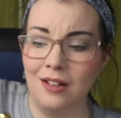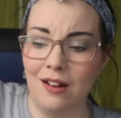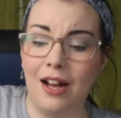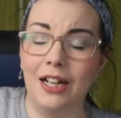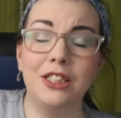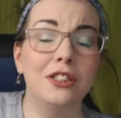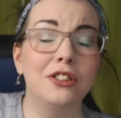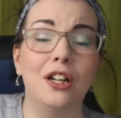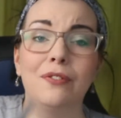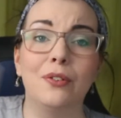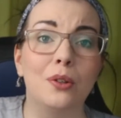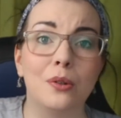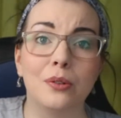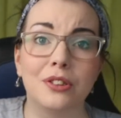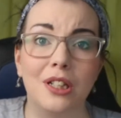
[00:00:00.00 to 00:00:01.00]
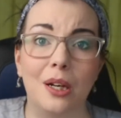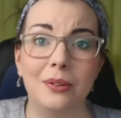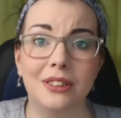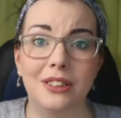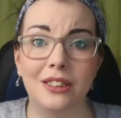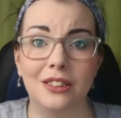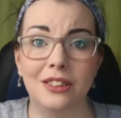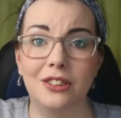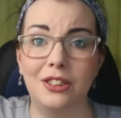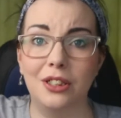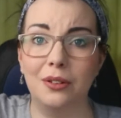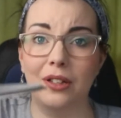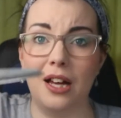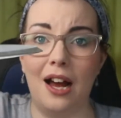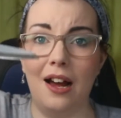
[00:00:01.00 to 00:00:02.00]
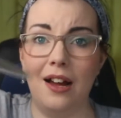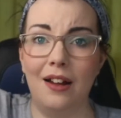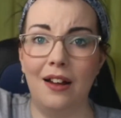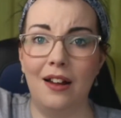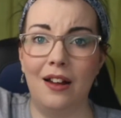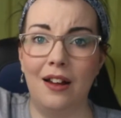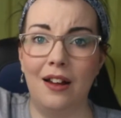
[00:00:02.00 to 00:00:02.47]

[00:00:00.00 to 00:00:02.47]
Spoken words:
I don't know if all sewing scissors do that.